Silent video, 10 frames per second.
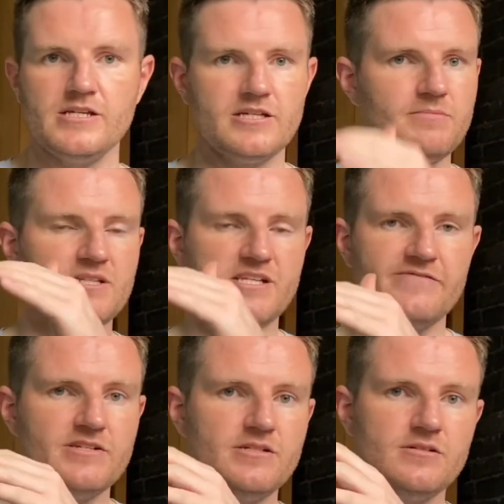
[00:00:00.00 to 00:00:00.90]
It could be
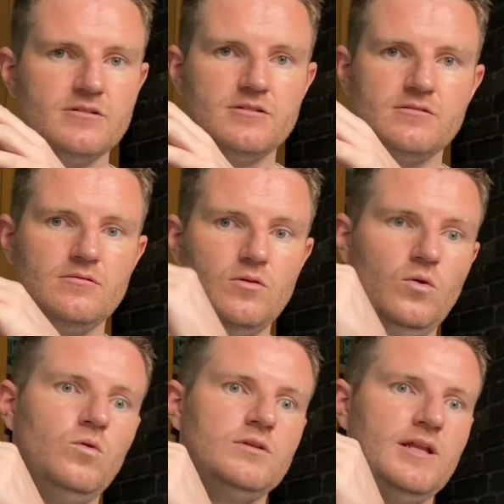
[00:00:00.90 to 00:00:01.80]
7 years
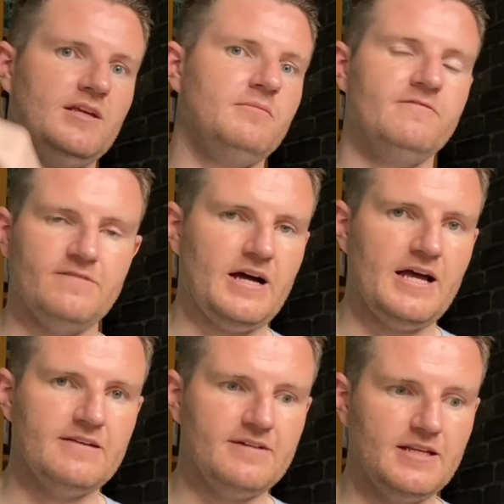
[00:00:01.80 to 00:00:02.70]
old and it could be
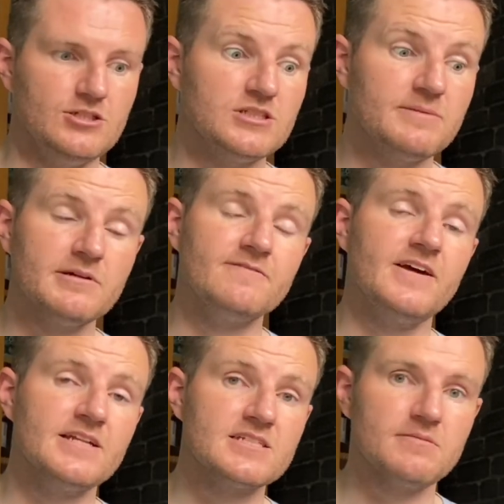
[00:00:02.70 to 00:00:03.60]
5, and they just keep it
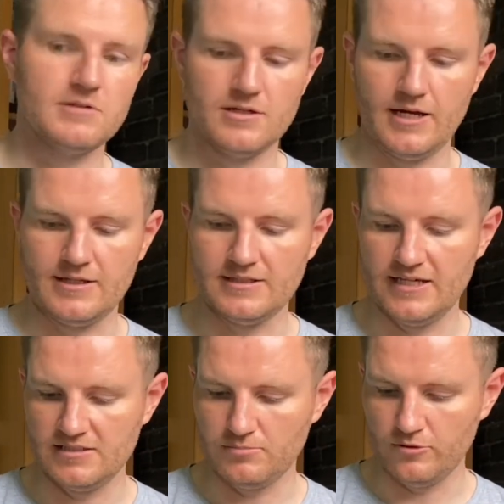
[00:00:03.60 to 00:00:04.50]
very similar in the
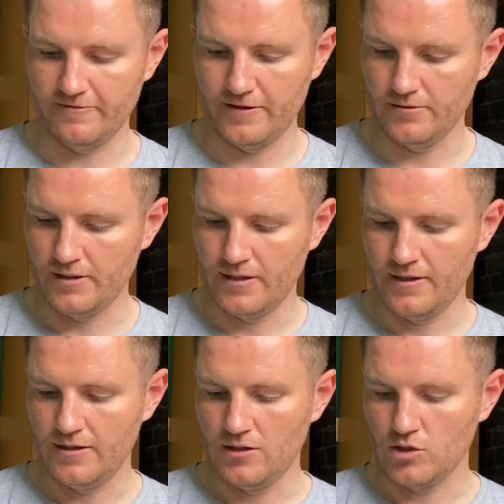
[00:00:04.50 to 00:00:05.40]
taste profile.
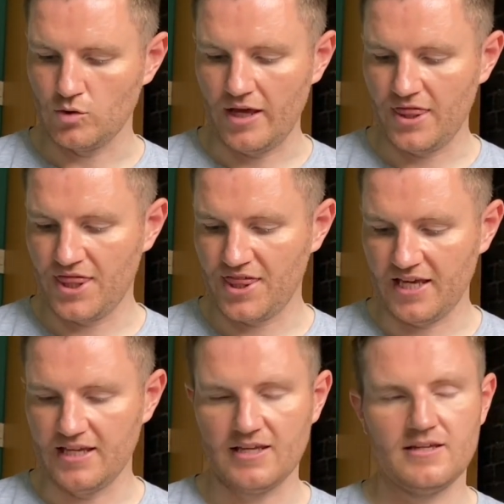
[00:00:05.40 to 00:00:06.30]
So I
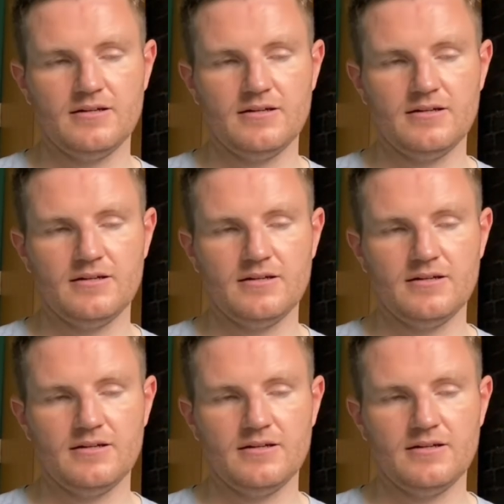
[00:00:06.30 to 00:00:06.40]
think